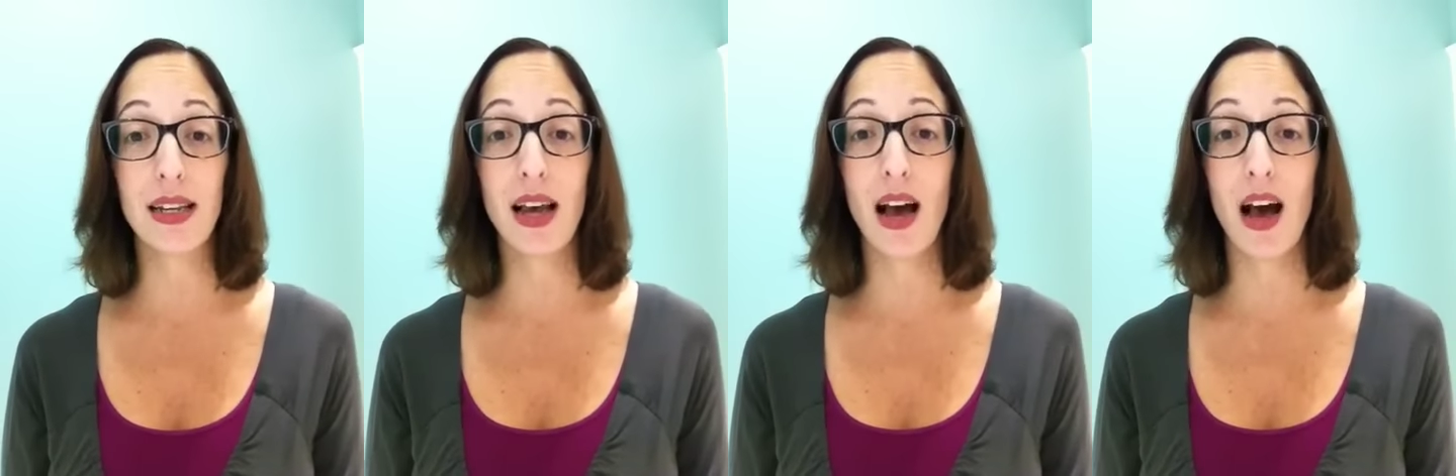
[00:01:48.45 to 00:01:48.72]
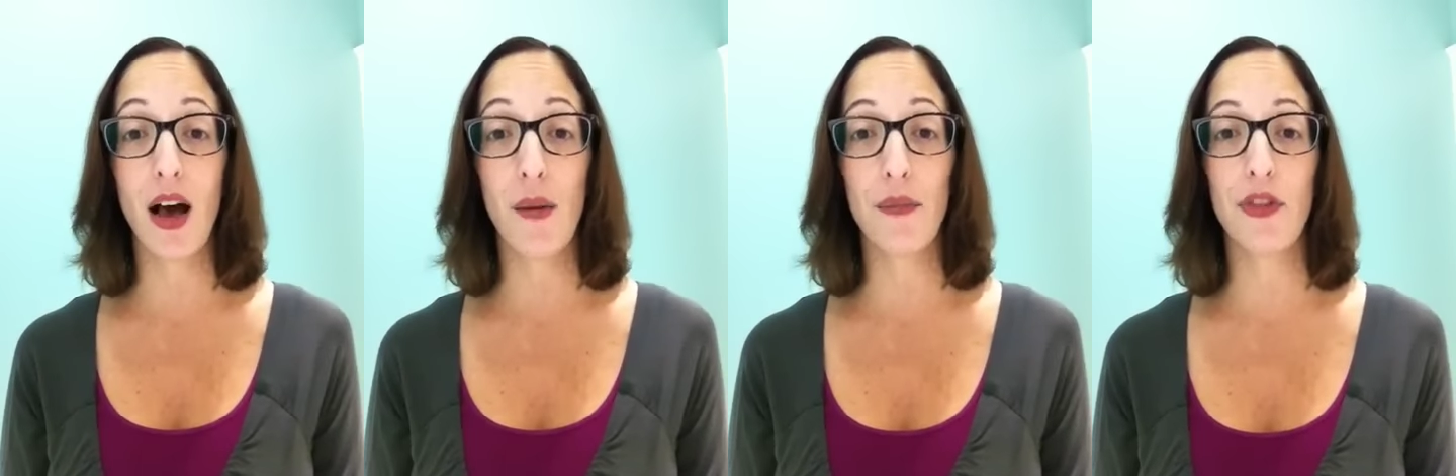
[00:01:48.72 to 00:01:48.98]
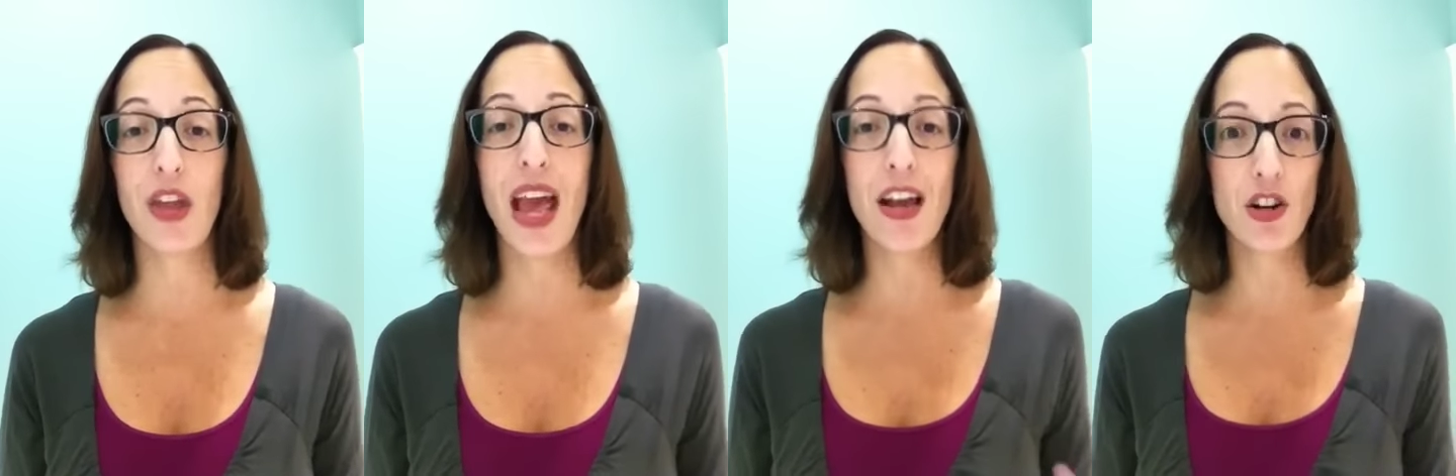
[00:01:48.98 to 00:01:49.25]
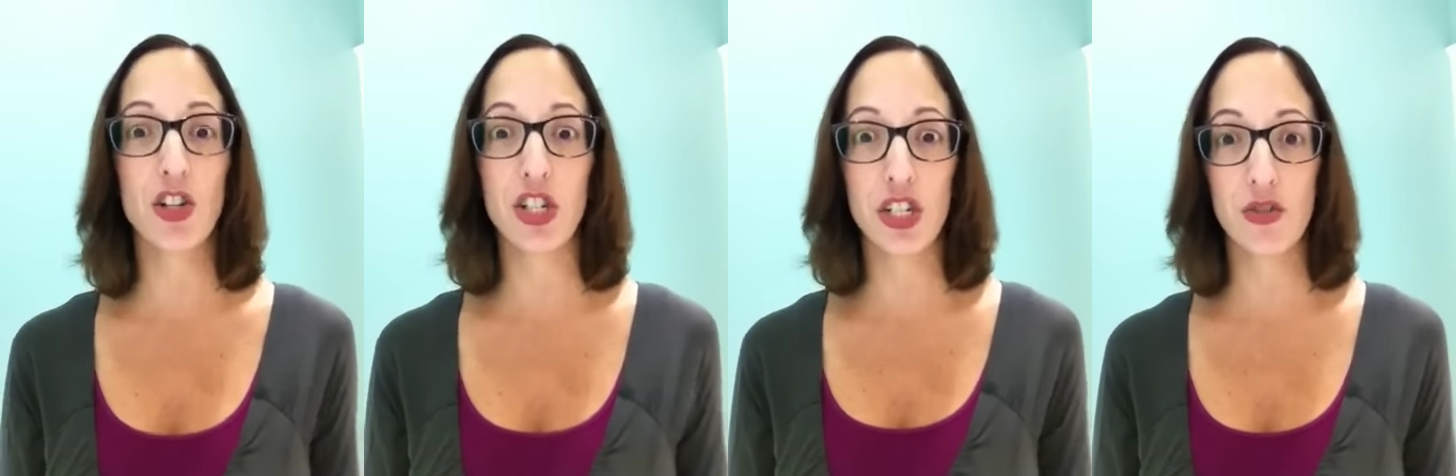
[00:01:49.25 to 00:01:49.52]
the
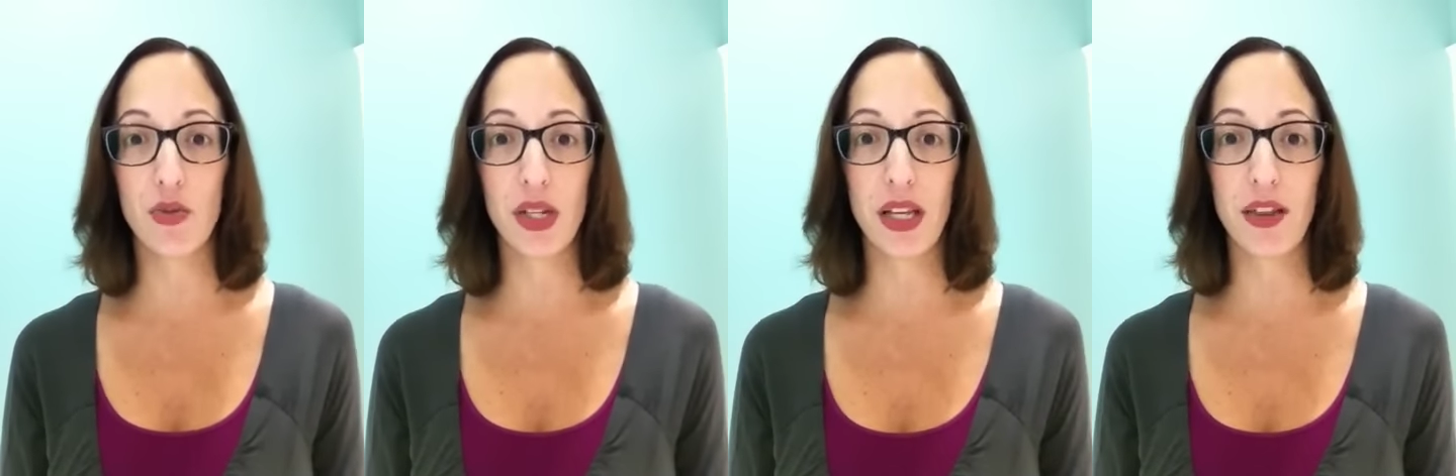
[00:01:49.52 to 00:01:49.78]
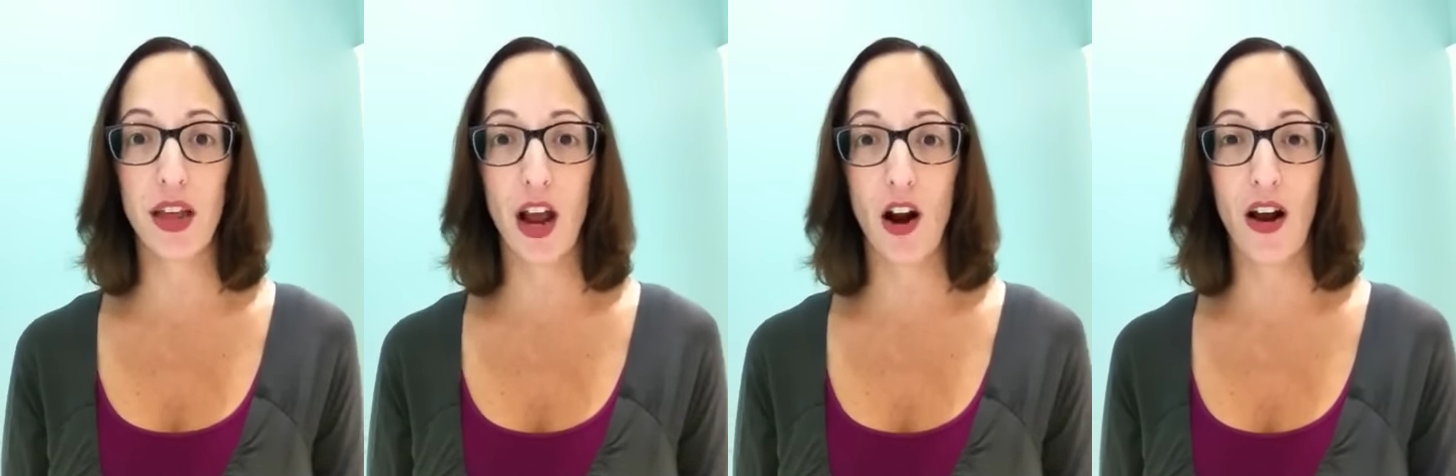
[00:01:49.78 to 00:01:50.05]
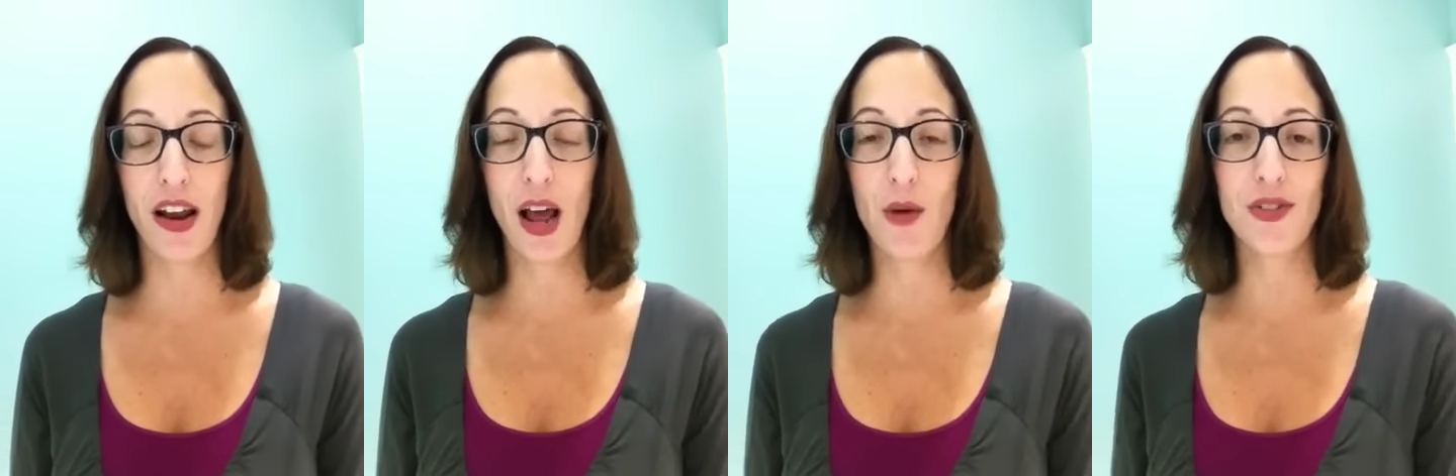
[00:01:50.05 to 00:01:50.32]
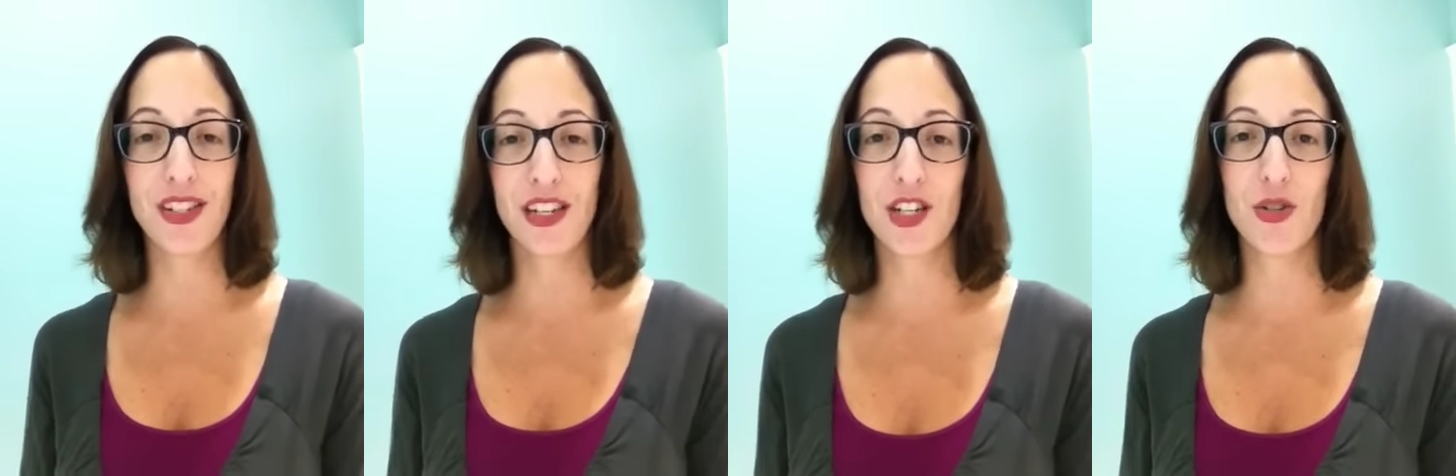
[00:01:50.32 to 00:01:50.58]
energy is really there, and I
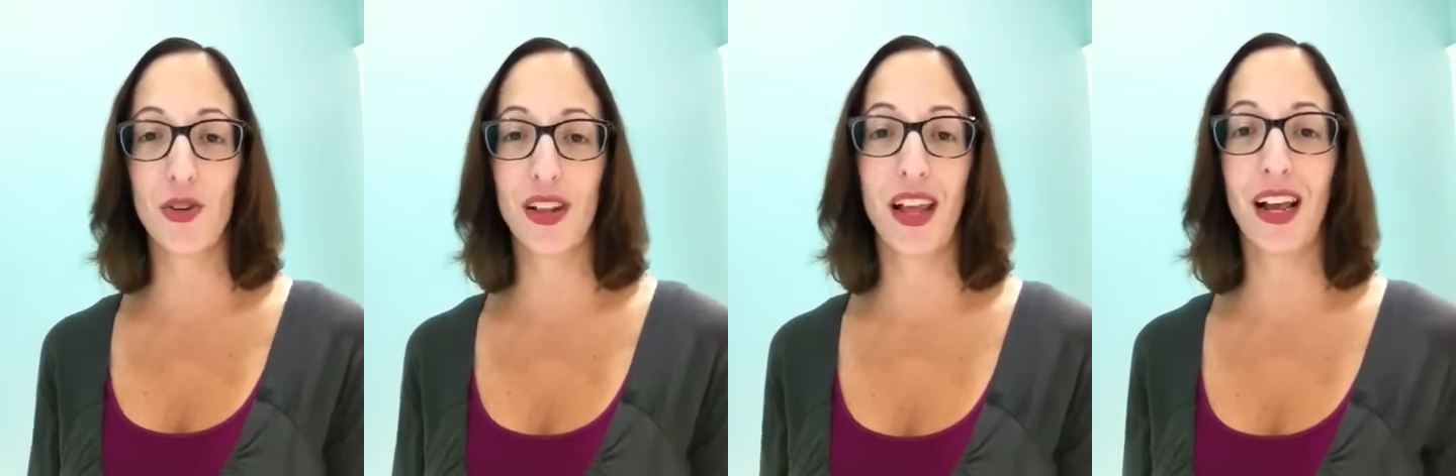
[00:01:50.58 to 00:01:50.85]
was into it.